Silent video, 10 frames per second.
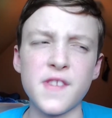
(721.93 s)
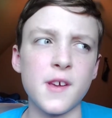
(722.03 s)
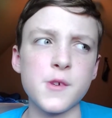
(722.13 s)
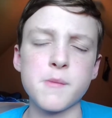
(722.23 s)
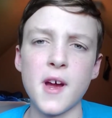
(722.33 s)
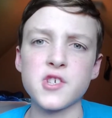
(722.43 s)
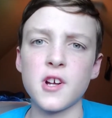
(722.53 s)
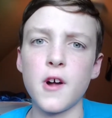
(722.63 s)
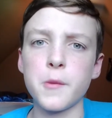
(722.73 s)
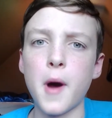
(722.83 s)
I think I was
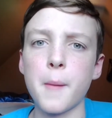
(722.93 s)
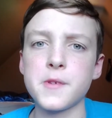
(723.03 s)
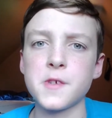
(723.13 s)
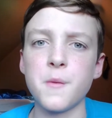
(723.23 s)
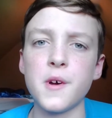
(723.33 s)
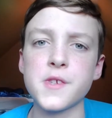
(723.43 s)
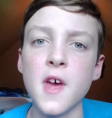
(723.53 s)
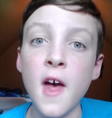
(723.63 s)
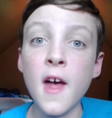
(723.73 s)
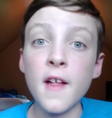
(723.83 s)
smashing all the Poppets at once.
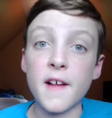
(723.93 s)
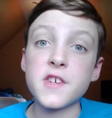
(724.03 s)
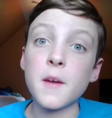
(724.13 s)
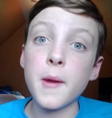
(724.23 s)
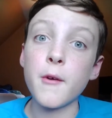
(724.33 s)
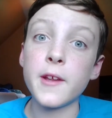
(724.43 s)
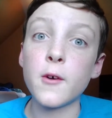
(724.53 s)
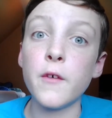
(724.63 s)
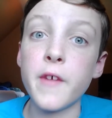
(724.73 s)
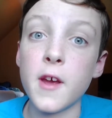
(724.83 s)
That's gonna be a
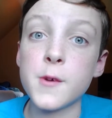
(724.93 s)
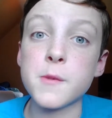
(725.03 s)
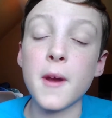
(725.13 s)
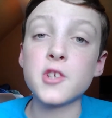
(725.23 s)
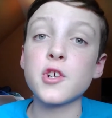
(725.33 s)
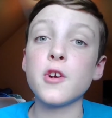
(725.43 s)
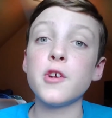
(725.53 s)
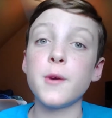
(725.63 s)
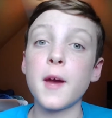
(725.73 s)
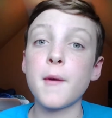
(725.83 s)
really cool video, so make sure
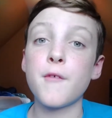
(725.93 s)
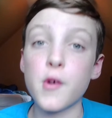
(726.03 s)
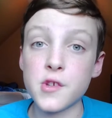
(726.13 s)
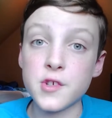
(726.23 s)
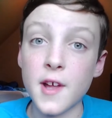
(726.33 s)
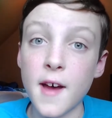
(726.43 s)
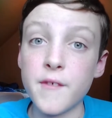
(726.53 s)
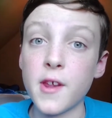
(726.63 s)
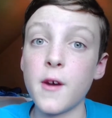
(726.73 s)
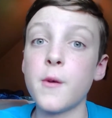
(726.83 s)
you get my 4th of July
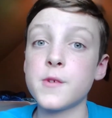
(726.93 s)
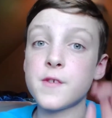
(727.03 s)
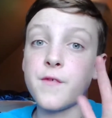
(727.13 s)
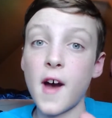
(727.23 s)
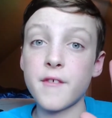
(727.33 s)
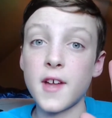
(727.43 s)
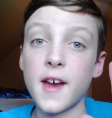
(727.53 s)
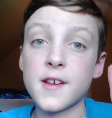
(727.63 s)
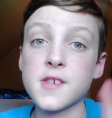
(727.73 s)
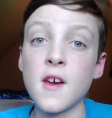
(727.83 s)
video to 5
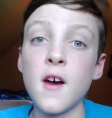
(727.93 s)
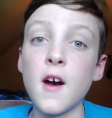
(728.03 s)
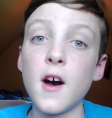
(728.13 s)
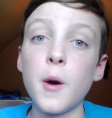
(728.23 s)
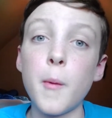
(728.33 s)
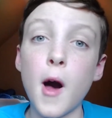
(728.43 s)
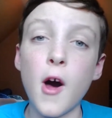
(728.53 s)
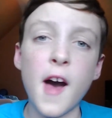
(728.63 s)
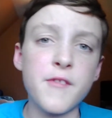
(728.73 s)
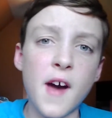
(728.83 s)
likes.
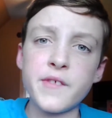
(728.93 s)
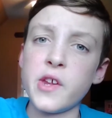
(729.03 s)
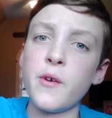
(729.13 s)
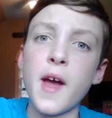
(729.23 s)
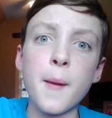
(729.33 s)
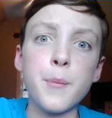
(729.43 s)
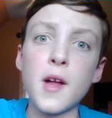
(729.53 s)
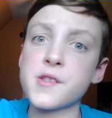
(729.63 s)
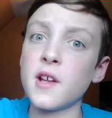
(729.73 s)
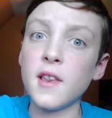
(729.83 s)
I'll have that video and
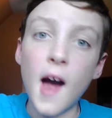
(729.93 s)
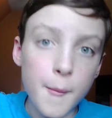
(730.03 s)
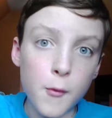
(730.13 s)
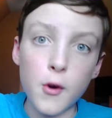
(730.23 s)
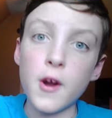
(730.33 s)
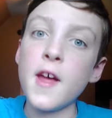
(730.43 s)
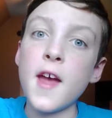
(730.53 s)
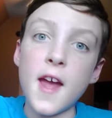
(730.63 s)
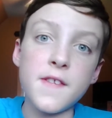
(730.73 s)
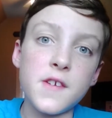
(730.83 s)
plus a lot more
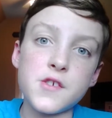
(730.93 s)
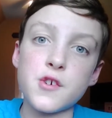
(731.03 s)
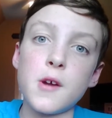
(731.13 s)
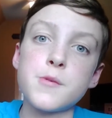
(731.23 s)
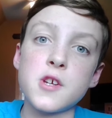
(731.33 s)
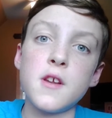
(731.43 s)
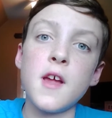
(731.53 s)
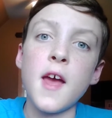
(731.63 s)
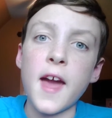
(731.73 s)
in the description.